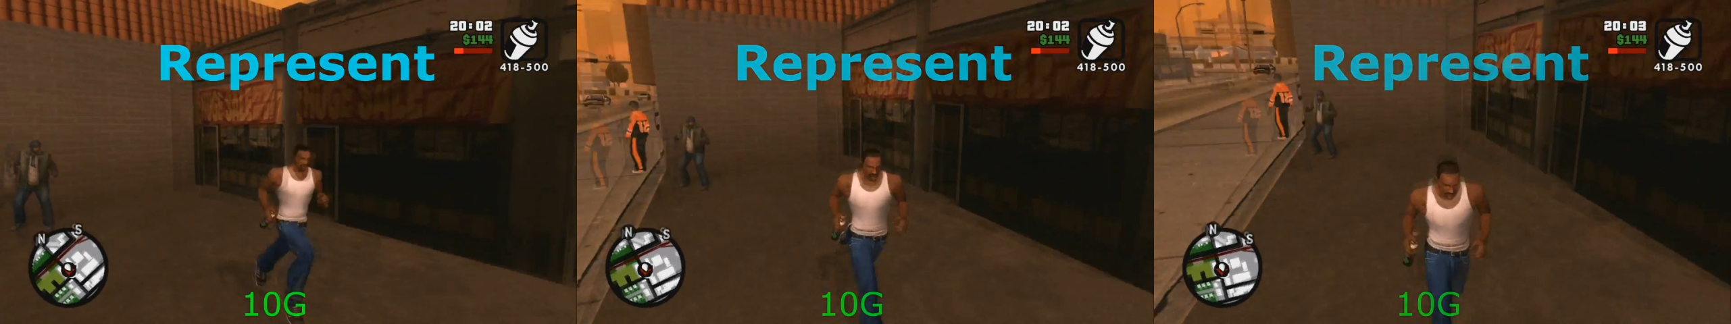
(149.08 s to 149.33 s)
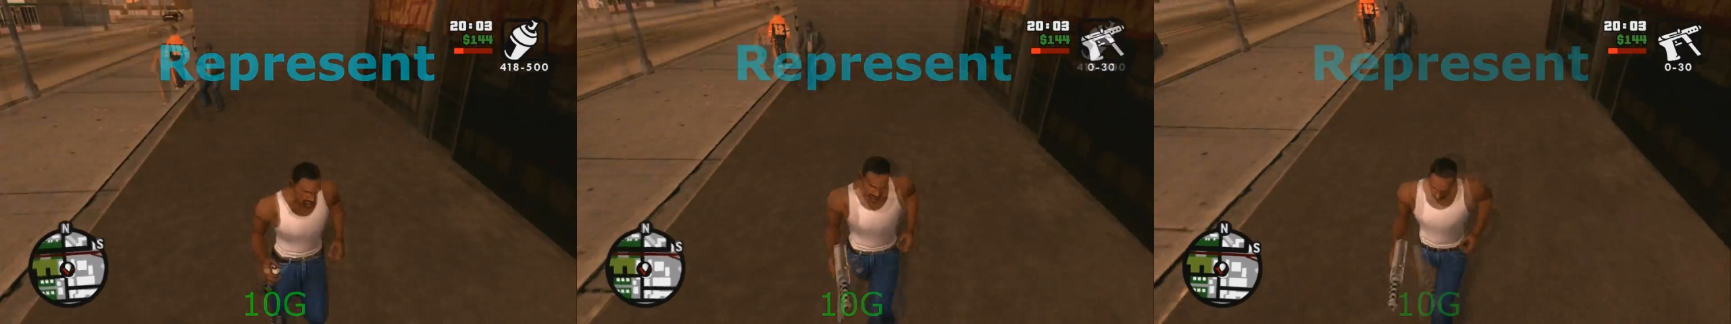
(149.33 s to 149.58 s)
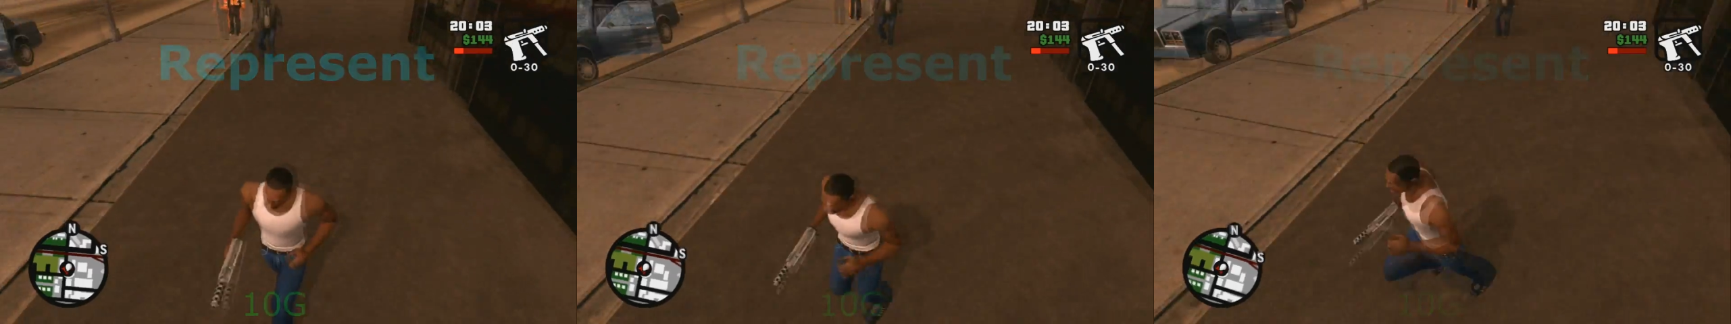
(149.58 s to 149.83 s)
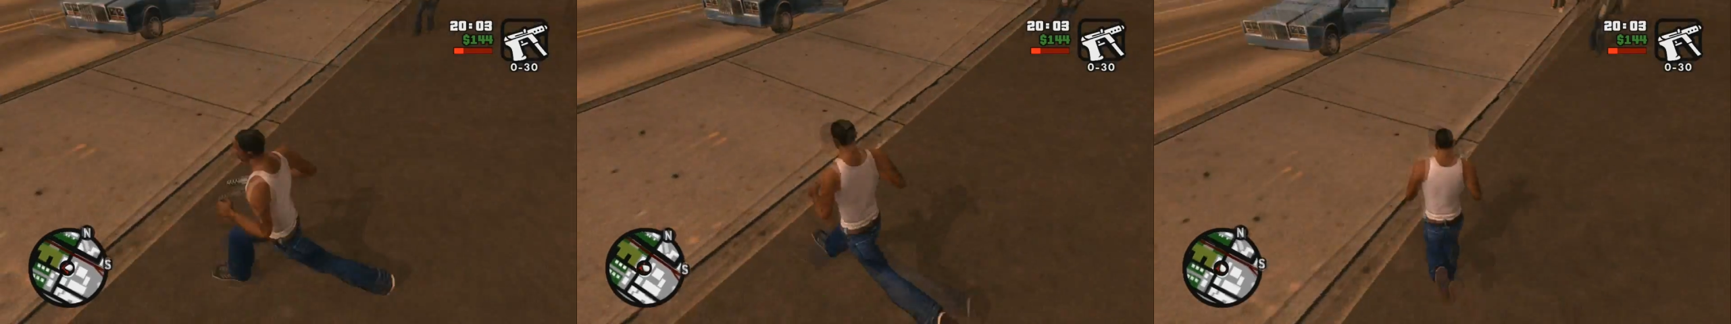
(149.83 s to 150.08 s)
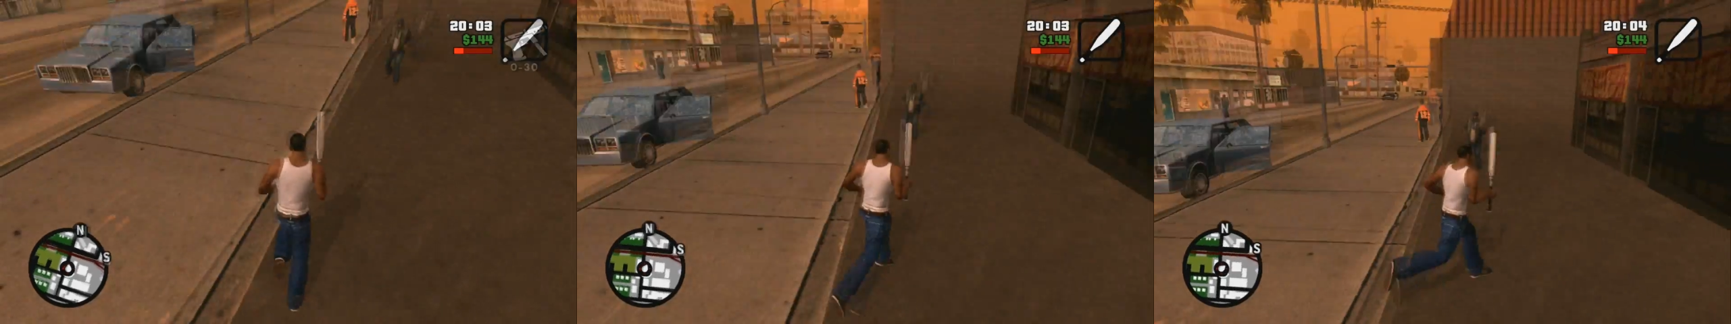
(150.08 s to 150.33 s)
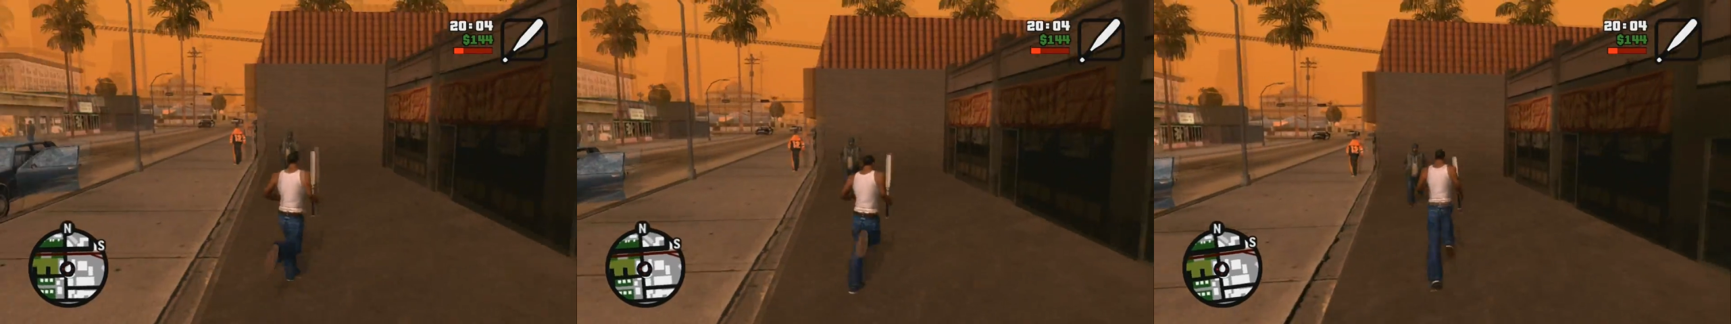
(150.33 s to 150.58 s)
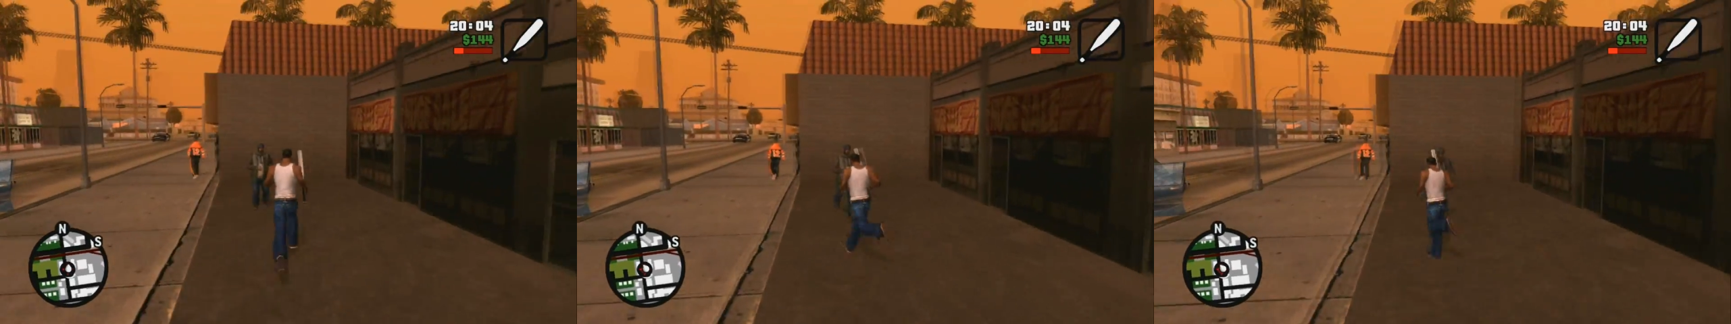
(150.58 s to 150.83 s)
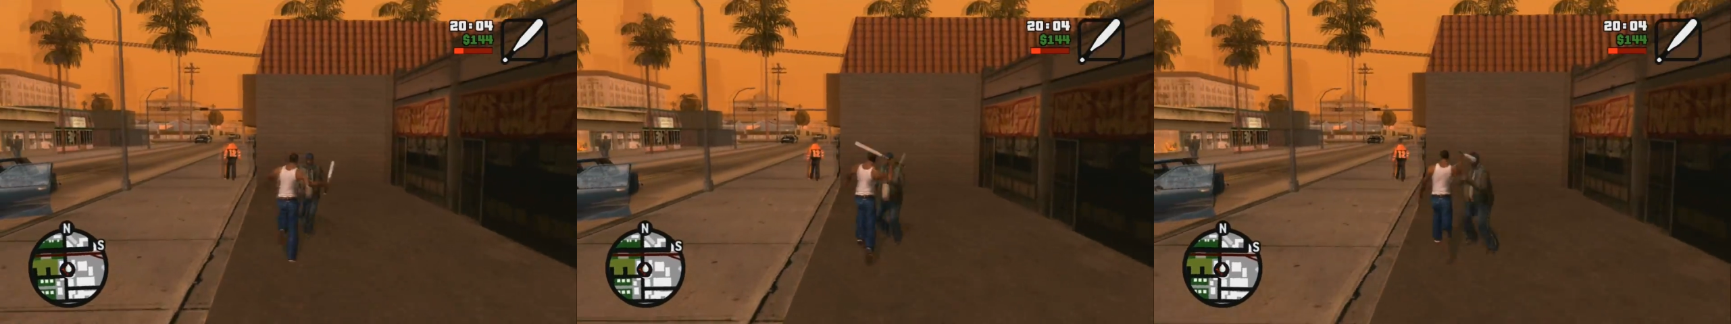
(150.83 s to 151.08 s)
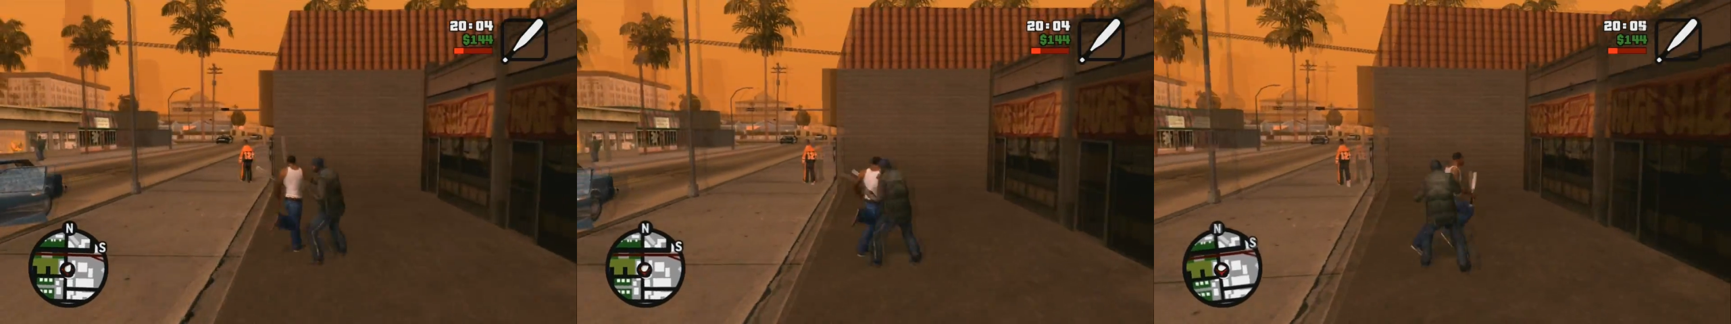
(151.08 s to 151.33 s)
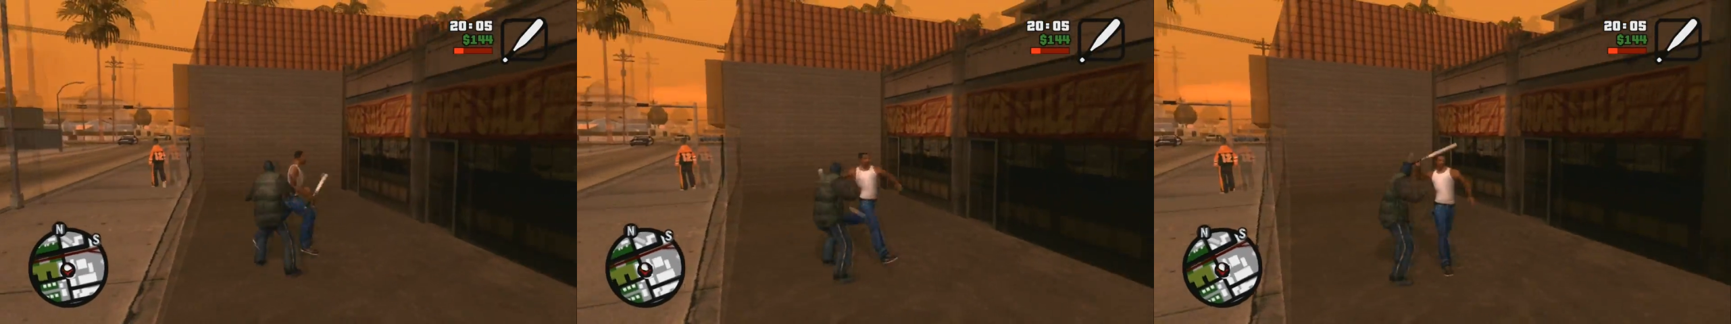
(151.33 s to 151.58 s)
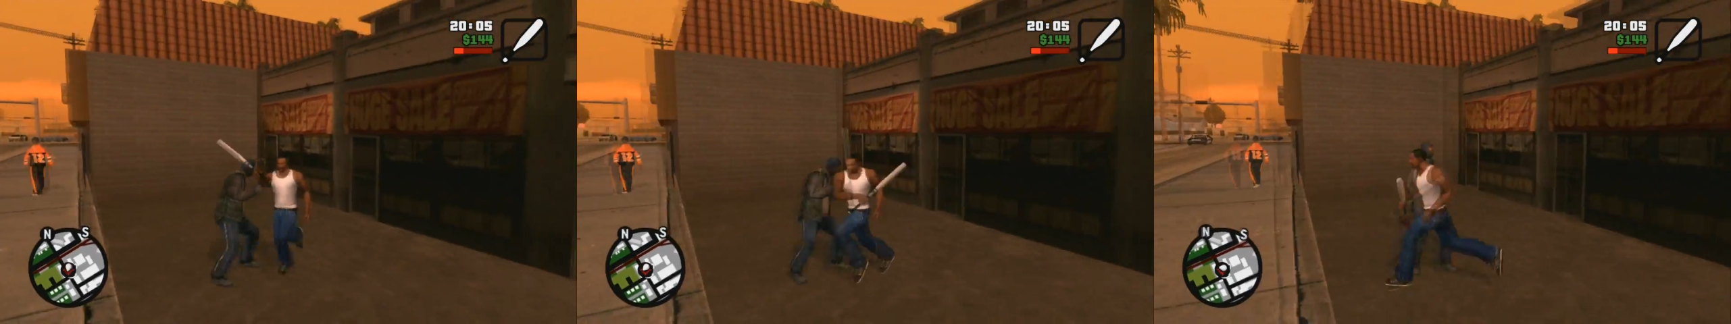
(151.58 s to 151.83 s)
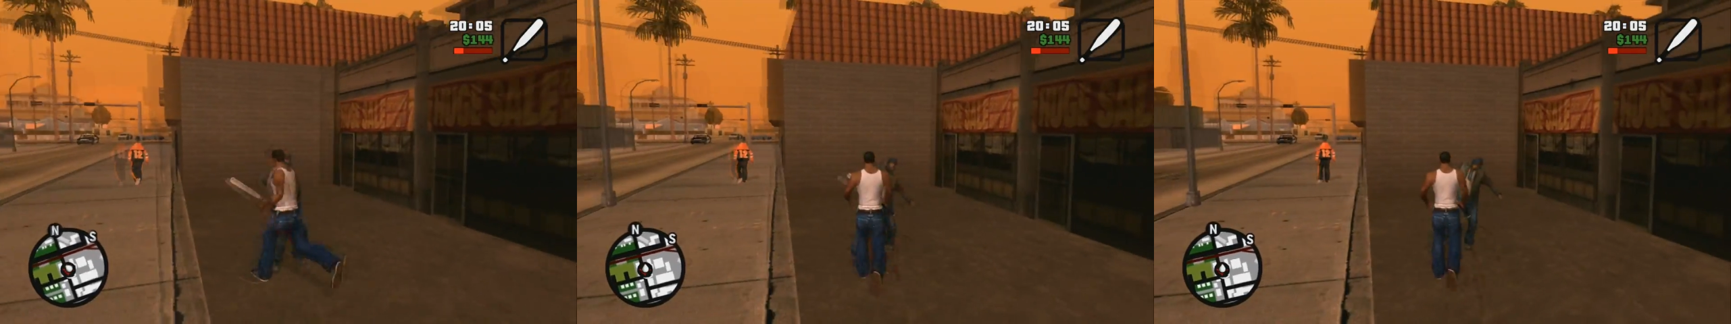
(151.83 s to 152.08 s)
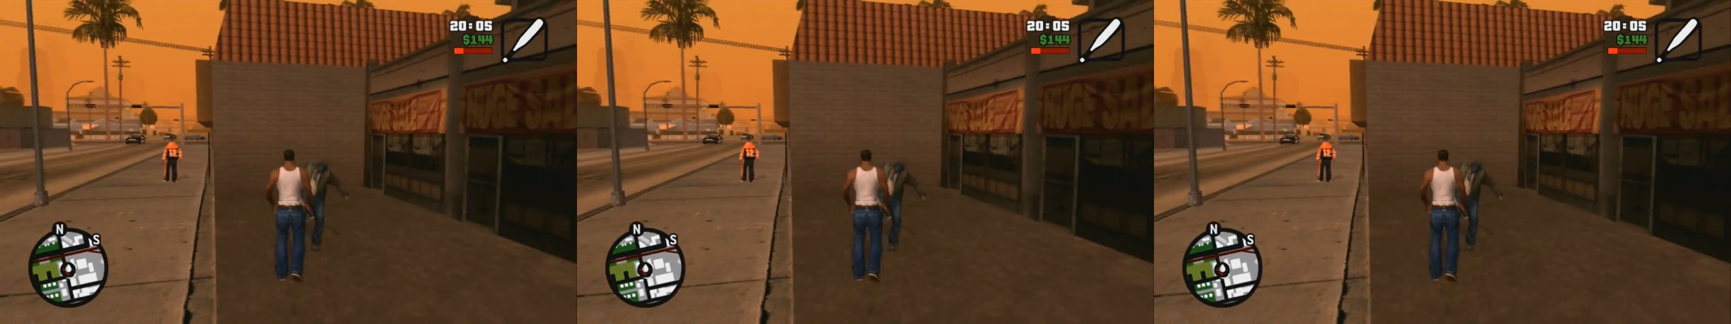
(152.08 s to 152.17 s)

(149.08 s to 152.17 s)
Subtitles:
Nobody's mouth can be seen.